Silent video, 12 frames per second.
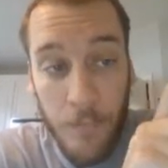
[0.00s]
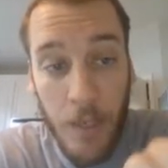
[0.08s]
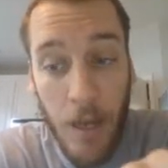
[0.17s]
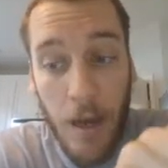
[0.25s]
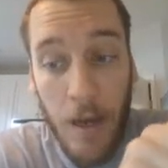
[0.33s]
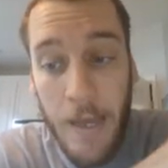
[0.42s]

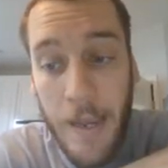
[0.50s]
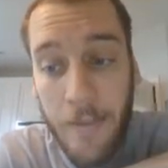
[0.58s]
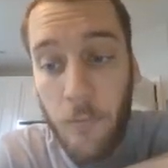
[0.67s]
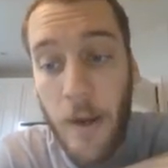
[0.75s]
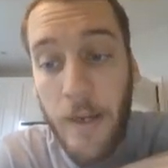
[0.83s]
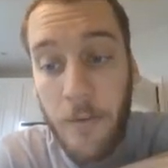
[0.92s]

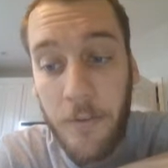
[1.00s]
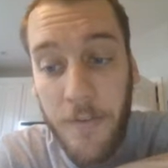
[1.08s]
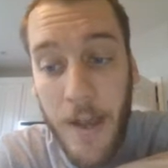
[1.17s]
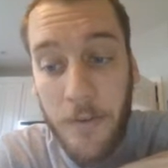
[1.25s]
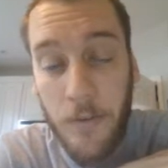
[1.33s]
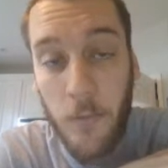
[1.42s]
and the regular
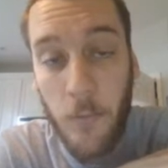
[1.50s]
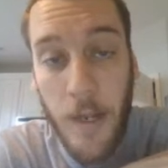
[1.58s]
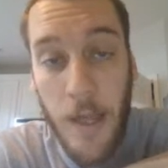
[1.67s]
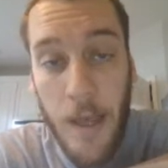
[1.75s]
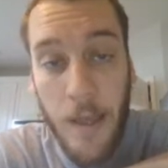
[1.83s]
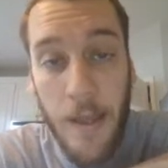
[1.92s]
factoring
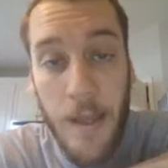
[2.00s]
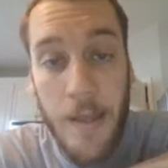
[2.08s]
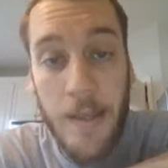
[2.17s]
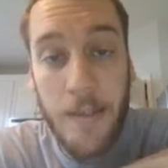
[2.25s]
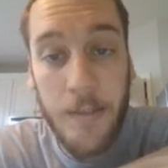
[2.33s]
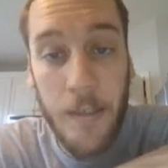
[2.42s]
when a
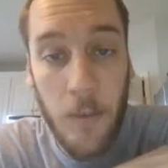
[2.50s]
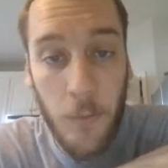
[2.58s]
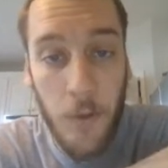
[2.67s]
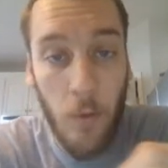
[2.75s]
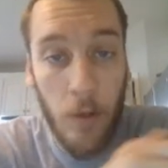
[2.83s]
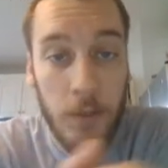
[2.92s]
is
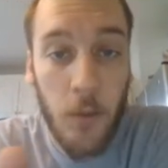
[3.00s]
equal to 1.